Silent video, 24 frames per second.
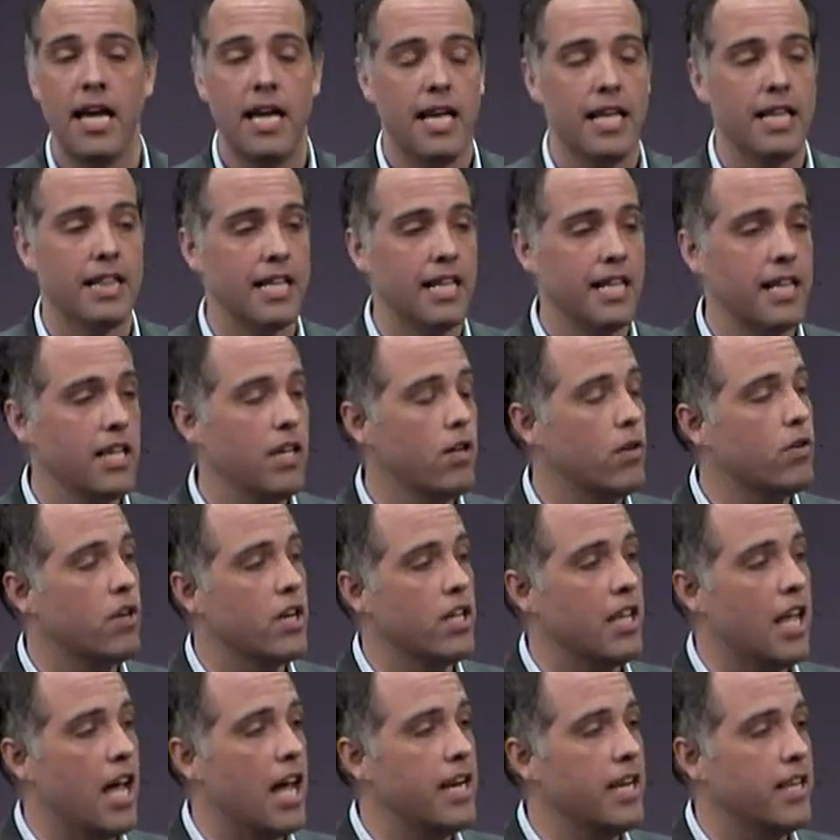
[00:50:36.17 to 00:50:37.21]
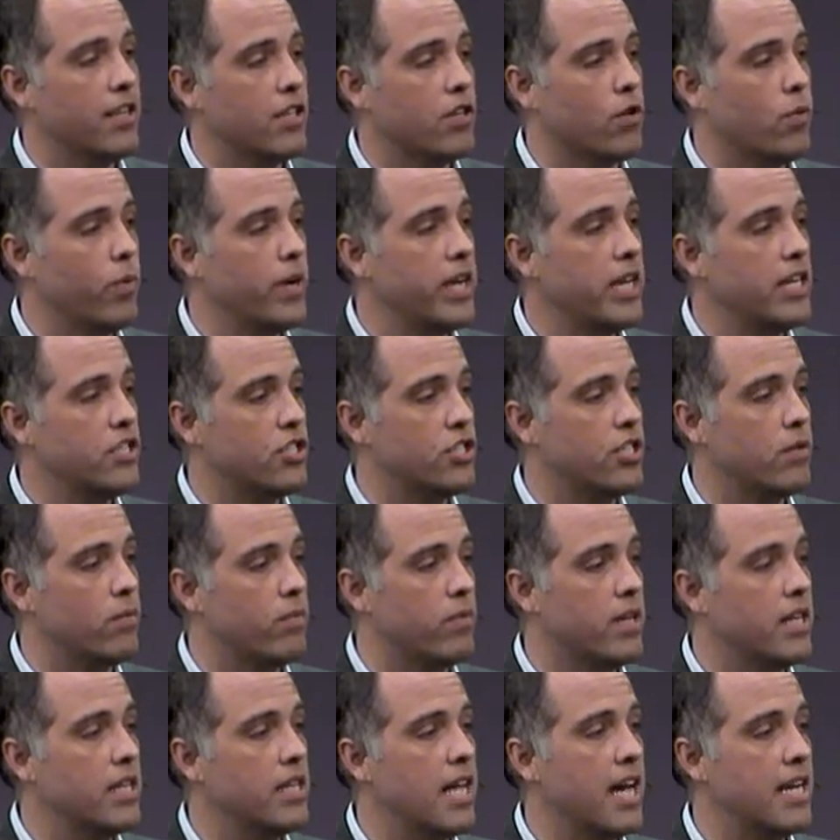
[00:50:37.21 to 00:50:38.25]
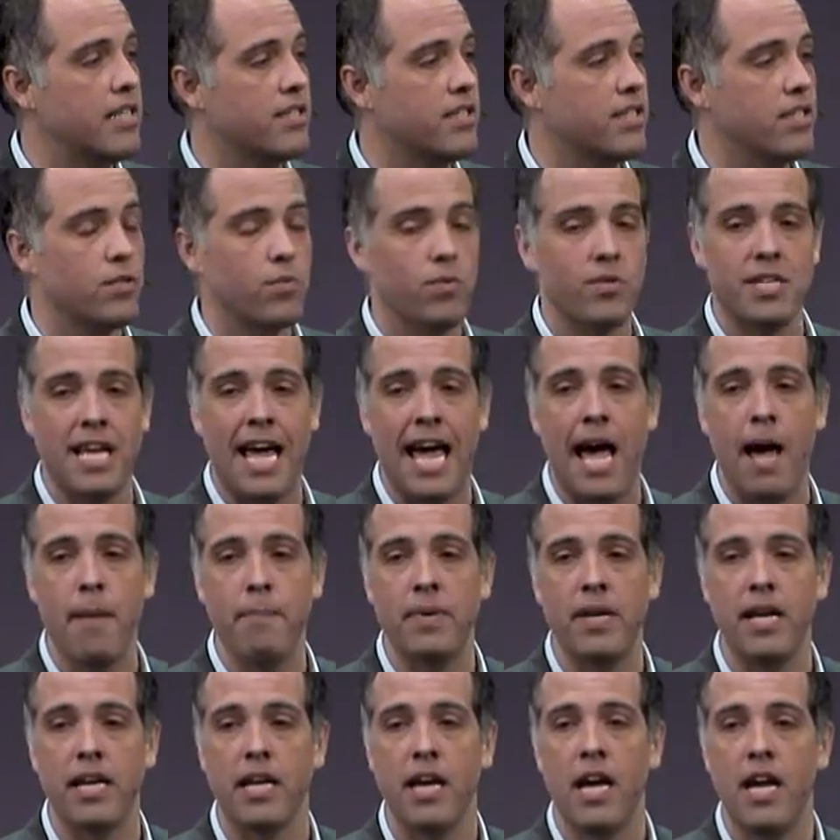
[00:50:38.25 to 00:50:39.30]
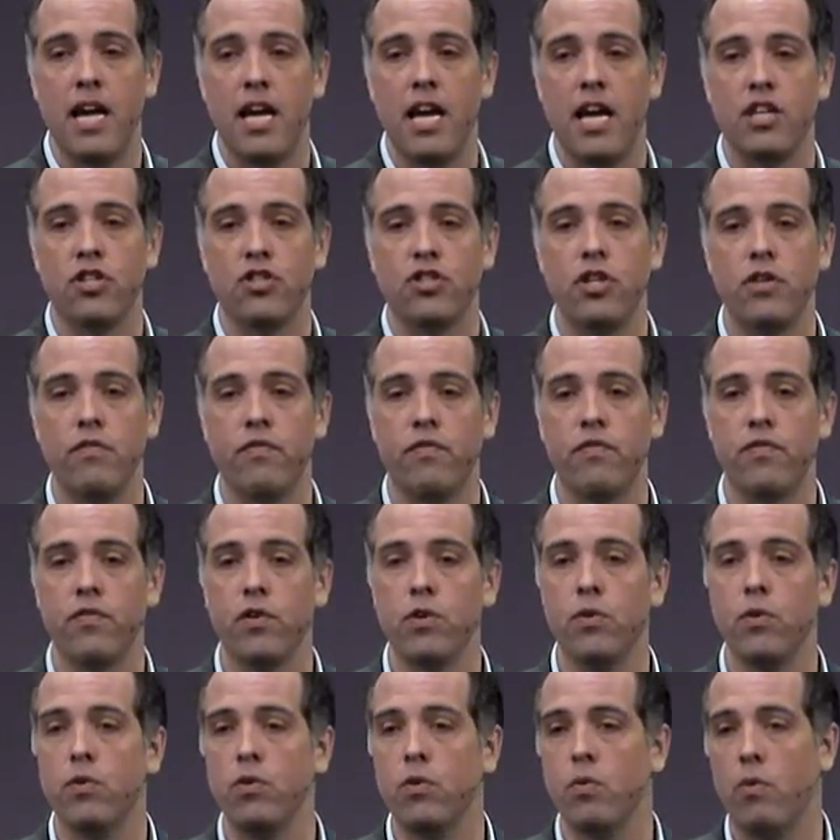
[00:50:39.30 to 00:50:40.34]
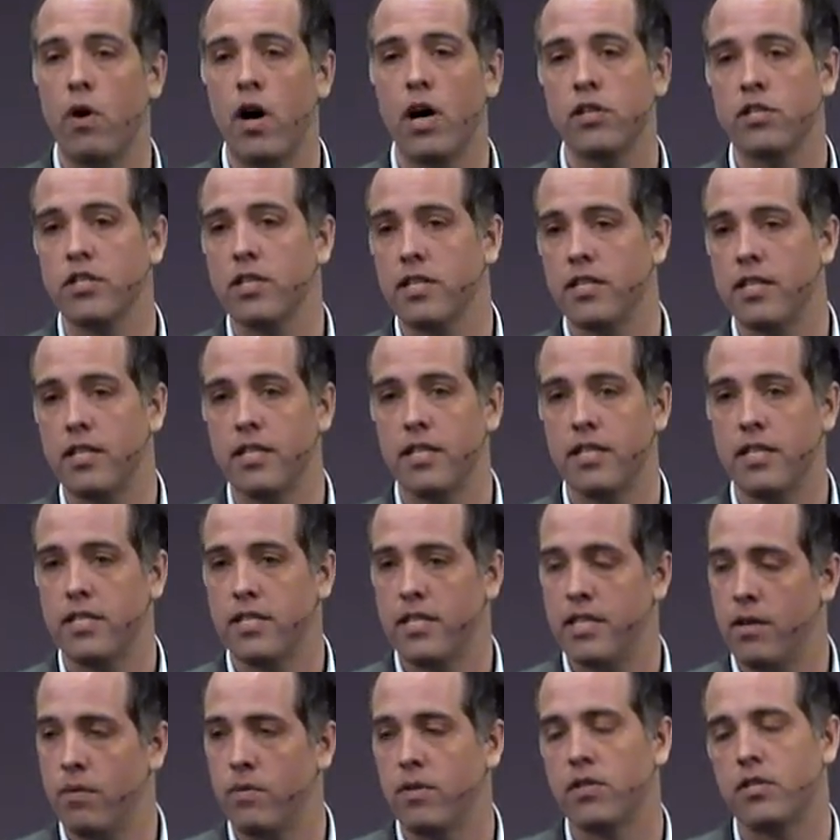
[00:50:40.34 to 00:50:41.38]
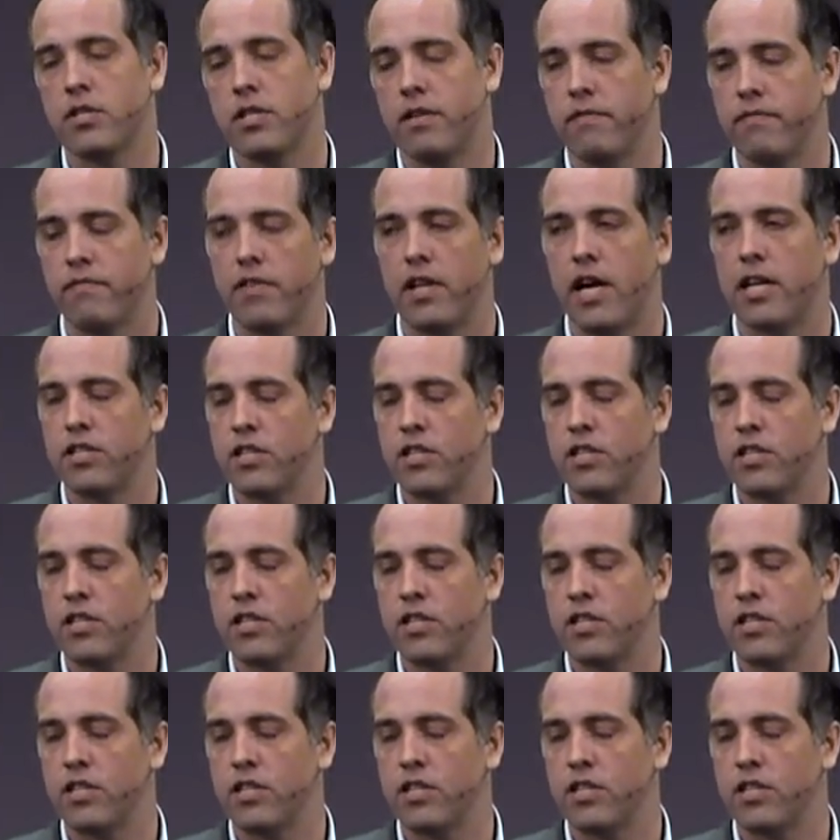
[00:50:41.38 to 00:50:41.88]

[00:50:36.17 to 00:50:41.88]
And Liliuokalani, the queen, she realized this was happening, and she flew to Washington, D C Well, she didn't fly.